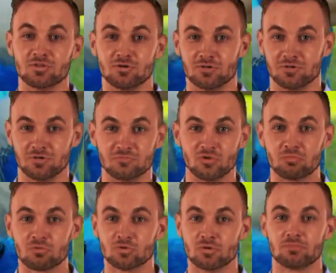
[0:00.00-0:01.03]
This
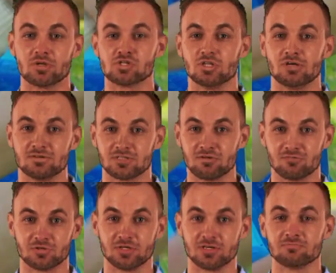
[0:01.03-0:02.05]
allows other
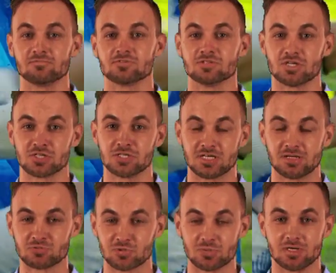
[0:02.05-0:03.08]
scientists to
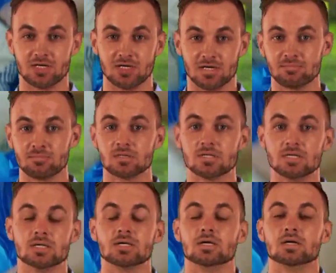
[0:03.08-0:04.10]
review and replicate
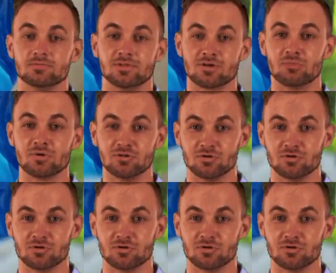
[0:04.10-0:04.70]
the experiment,